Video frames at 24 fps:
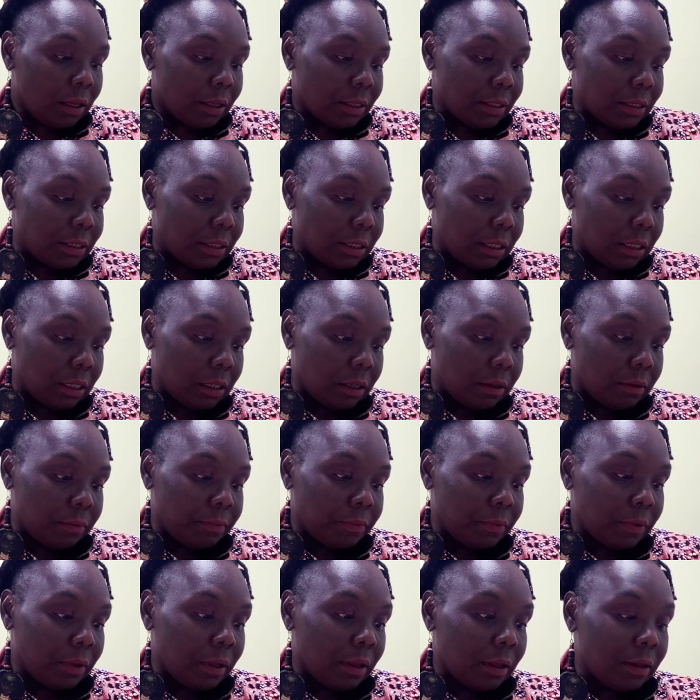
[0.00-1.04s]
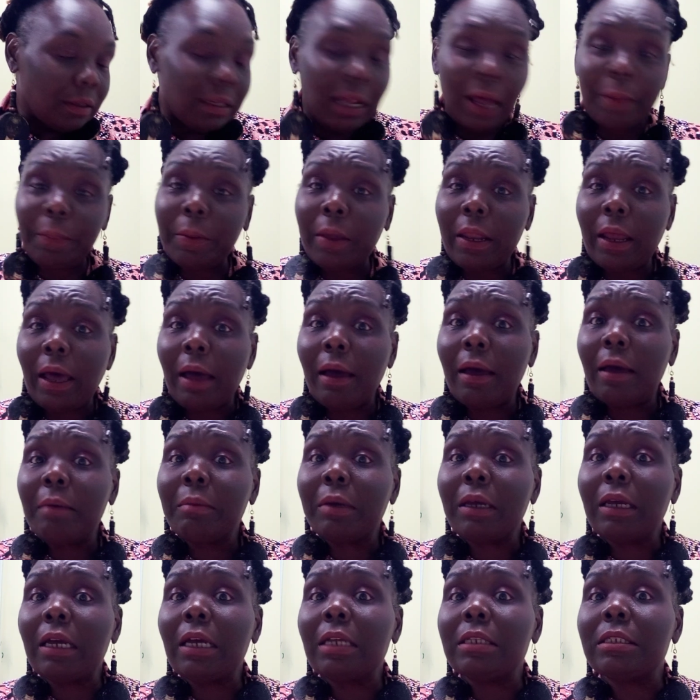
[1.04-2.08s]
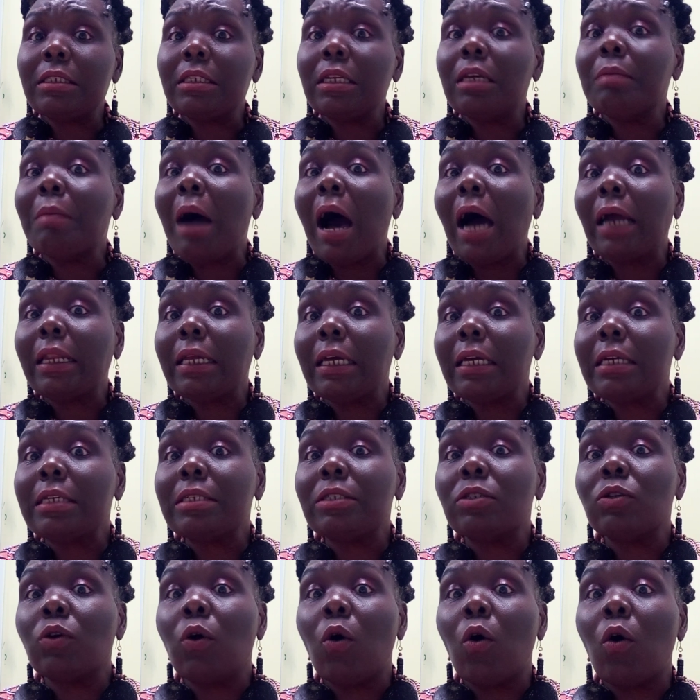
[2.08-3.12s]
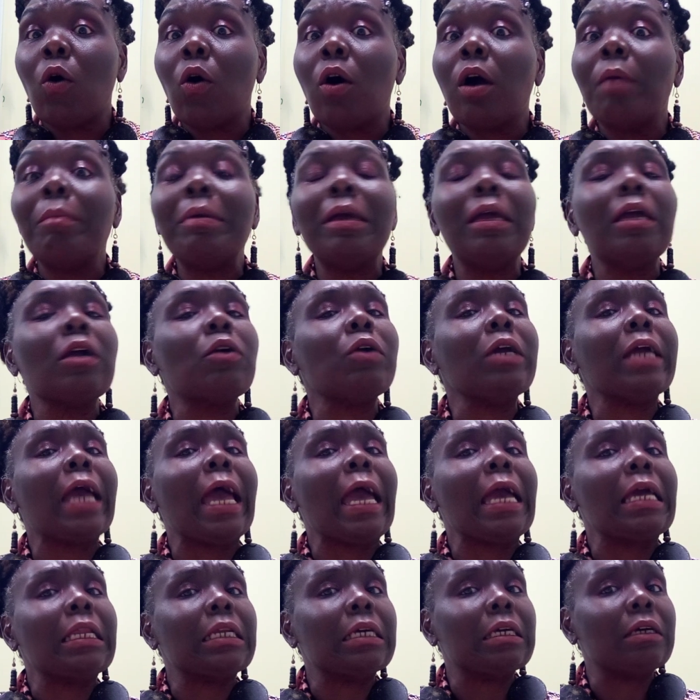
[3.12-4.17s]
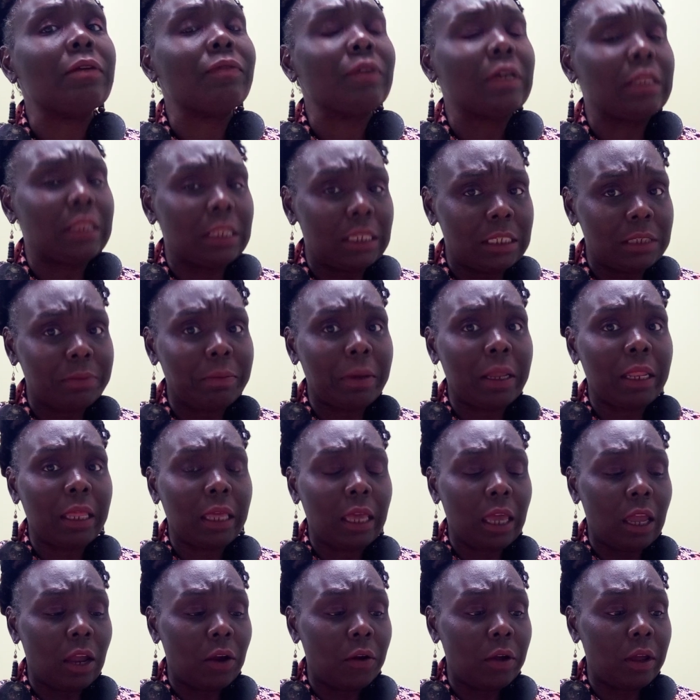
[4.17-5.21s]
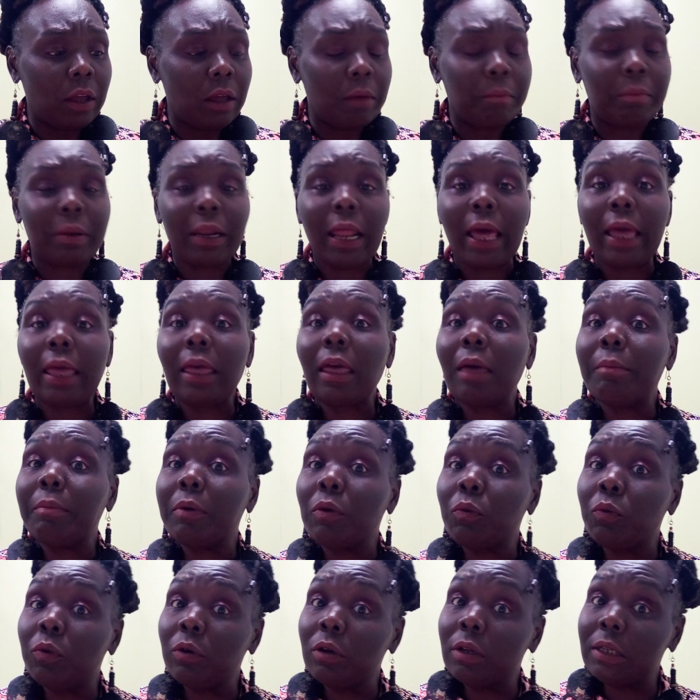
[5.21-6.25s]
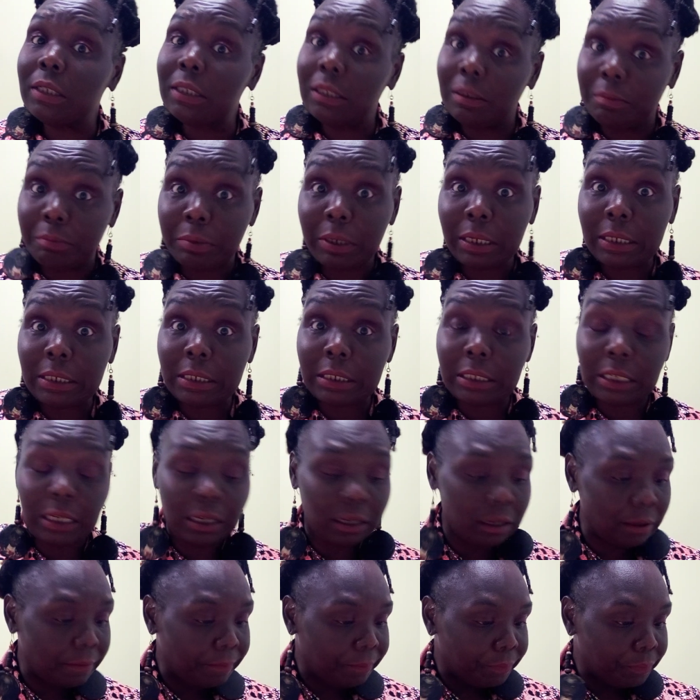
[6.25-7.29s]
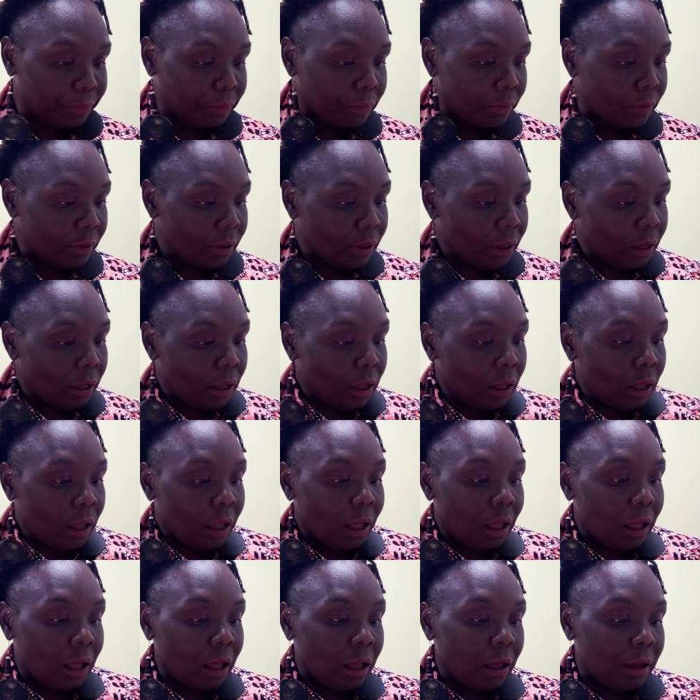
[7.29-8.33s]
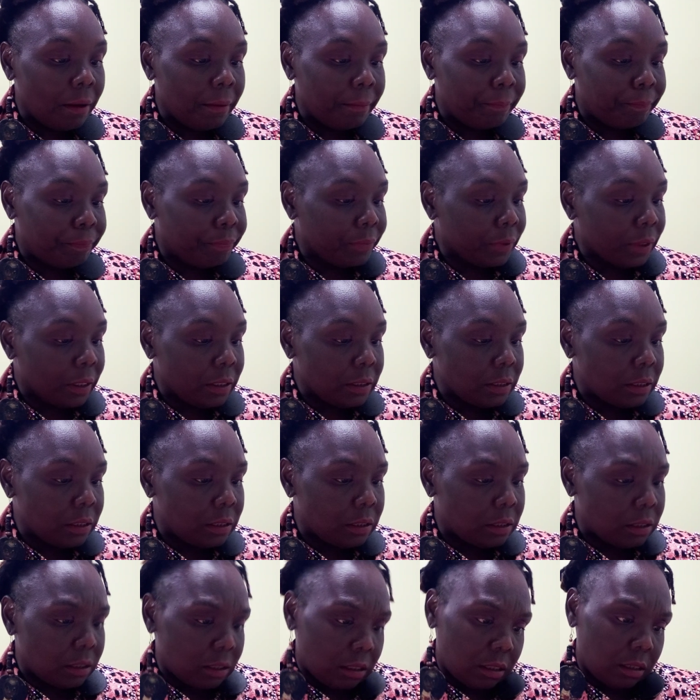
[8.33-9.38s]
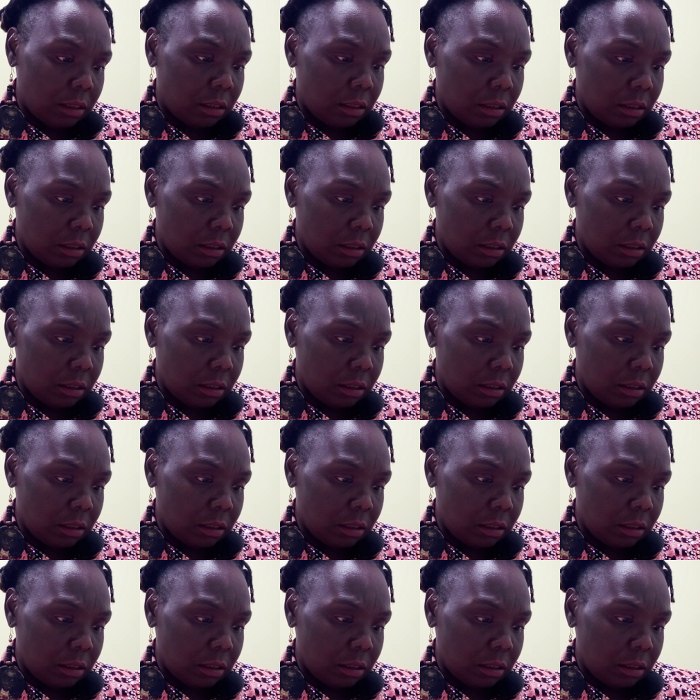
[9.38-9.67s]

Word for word: Let's see here. Not that I am against ebonics or being creative in the spelling area, but I kept it real simplistic. Um, let's see.